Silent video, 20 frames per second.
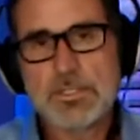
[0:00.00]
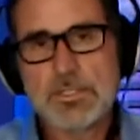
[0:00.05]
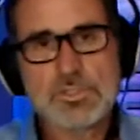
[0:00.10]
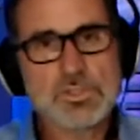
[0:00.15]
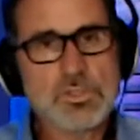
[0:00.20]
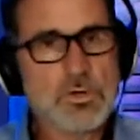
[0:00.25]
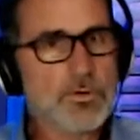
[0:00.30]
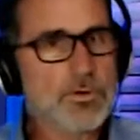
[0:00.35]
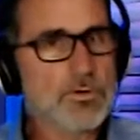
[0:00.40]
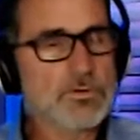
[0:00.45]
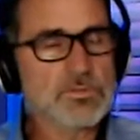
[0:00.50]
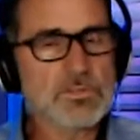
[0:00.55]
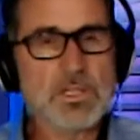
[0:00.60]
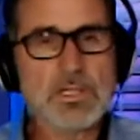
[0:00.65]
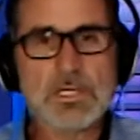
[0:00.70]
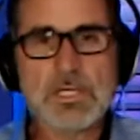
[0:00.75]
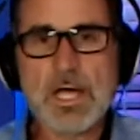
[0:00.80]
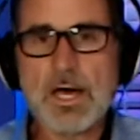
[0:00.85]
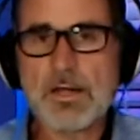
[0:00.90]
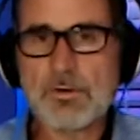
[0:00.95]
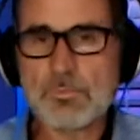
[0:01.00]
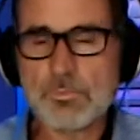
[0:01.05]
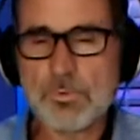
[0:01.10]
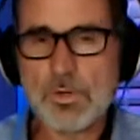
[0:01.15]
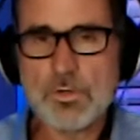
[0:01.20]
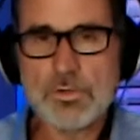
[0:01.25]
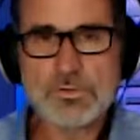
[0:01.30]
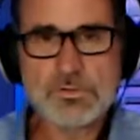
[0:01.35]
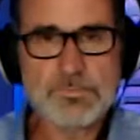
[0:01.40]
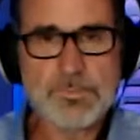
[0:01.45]
So there's a lot of
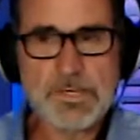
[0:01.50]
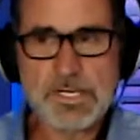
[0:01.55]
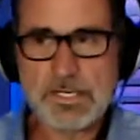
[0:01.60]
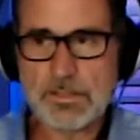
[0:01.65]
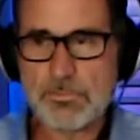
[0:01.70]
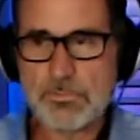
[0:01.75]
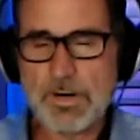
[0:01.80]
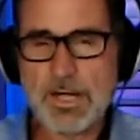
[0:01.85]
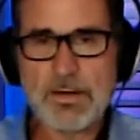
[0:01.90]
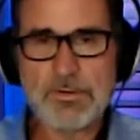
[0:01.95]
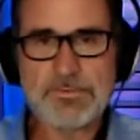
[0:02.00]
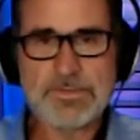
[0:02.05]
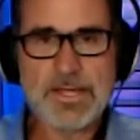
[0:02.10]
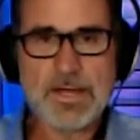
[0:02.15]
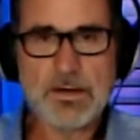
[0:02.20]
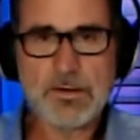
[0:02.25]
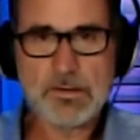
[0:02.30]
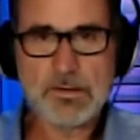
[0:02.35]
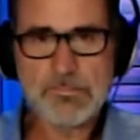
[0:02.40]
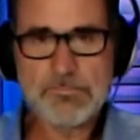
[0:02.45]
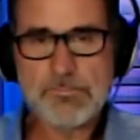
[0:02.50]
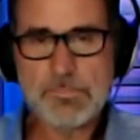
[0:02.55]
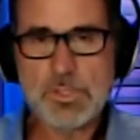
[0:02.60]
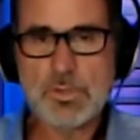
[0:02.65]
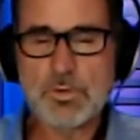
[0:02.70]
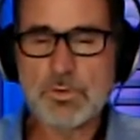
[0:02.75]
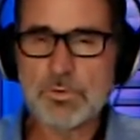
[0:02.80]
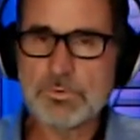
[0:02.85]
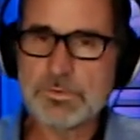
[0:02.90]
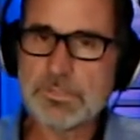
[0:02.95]
roads being ground down and
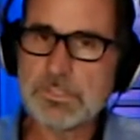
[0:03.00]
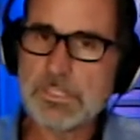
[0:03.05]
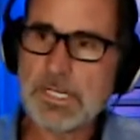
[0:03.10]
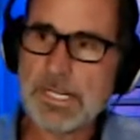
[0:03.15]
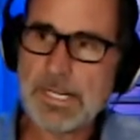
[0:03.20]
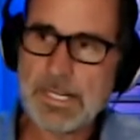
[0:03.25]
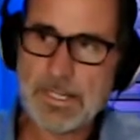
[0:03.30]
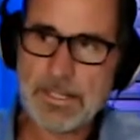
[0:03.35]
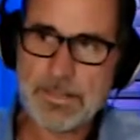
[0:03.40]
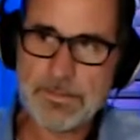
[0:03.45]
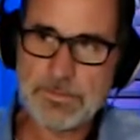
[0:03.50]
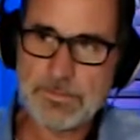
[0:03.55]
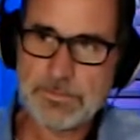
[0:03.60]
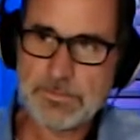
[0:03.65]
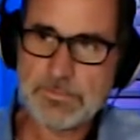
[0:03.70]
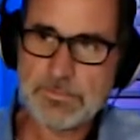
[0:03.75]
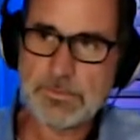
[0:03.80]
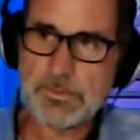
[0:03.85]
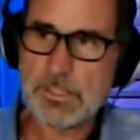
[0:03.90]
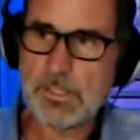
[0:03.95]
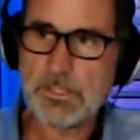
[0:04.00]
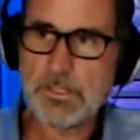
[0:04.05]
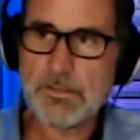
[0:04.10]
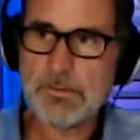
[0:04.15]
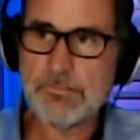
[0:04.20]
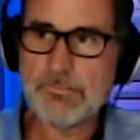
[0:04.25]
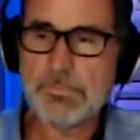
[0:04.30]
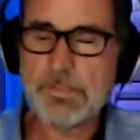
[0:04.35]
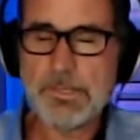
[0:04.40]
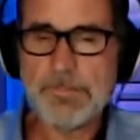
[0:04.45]
milled and
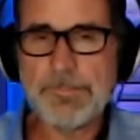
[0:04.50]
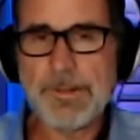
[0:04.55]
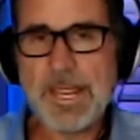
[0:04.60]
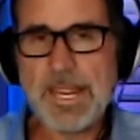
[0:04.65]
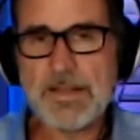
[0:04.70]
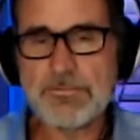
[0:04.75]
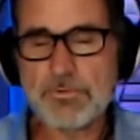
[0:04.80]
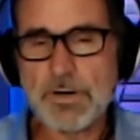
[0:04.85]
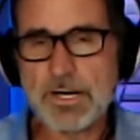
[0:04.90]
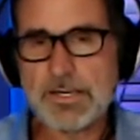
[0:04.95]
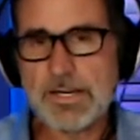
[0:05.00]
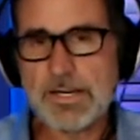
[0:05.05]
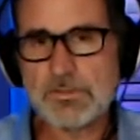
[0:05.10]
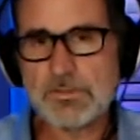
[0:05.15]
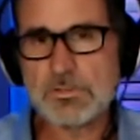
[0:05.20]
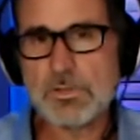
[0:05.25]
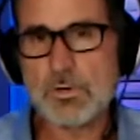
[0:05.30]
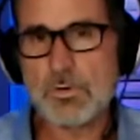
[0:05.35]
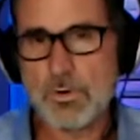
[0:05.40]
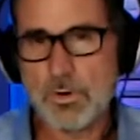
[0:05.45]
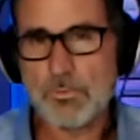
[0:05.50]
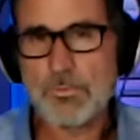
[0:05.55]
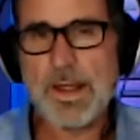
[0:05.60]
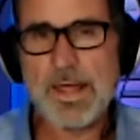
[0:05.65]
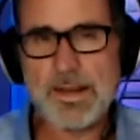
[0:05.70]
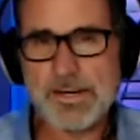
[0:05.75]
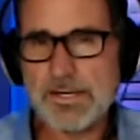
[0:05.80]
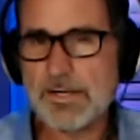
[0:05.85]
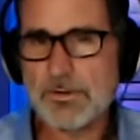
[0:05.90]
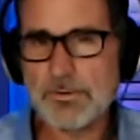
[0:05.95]
being paved right now. So
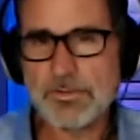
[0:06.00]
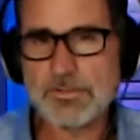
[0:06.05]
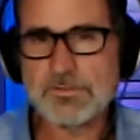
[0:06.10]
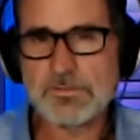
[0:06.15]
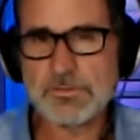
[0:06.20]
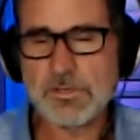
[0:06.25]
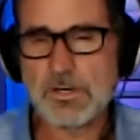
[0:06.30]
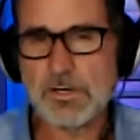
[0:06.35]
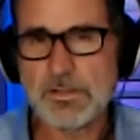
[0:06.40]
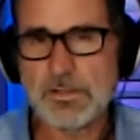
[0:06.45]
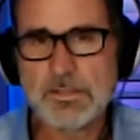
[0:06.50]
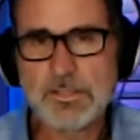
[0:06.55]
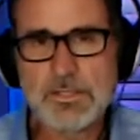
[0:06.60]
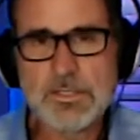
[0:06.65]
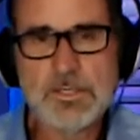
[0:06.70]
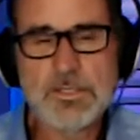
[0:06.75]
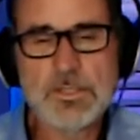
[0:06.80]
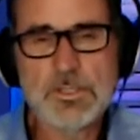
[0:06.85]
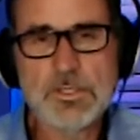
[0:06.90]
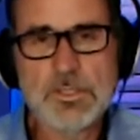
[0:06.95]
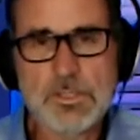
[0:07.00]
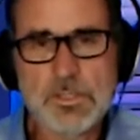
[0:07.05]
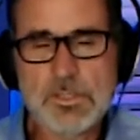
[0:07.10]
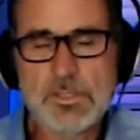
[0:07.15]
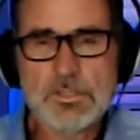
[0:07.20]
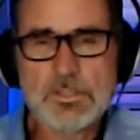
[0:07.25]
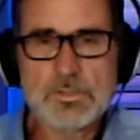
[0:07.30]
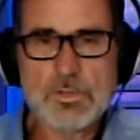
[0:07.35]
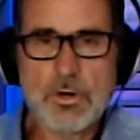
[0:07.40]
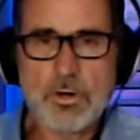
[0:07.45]
around here, it's a
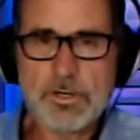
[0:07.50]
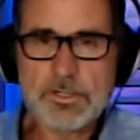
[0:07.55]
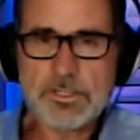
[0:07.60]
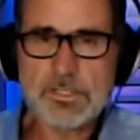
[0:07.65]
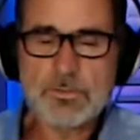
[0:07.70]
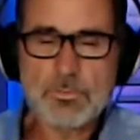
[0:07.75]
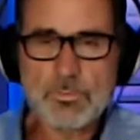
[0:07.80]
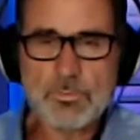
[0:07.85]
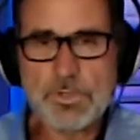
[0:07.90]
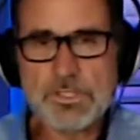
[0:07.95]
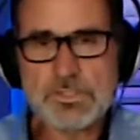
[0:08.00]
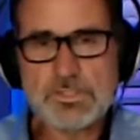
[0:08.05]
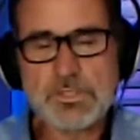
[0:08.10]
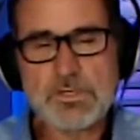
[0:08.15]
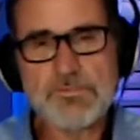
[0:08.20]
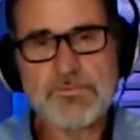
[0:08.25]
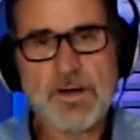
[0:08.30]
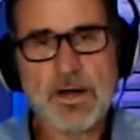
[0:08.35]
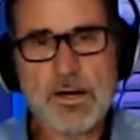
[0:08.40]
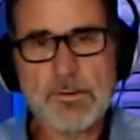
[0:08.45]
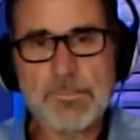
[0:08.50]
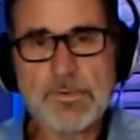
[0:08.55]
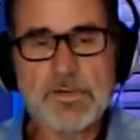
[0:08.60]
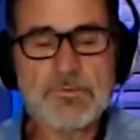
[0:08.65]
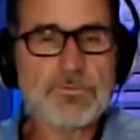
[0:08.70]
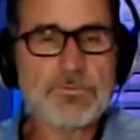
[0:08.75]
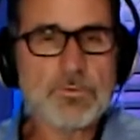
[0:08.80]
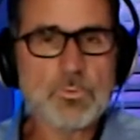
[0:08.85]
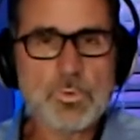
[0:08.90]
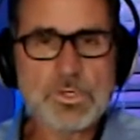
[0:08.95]
target-rich
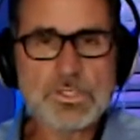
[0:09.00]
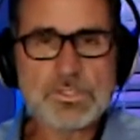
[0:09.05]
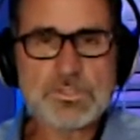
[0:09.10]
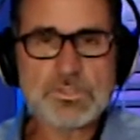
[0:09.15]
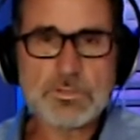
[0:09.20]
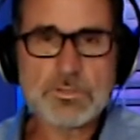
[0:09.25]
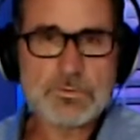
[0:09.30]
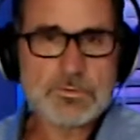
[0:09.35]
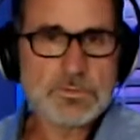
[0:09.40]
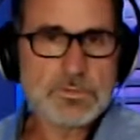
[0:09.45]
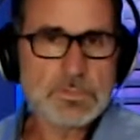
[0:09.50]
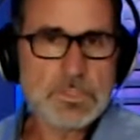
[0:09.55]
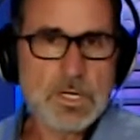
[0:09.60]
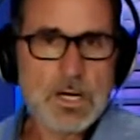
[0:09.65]
environment for windshields.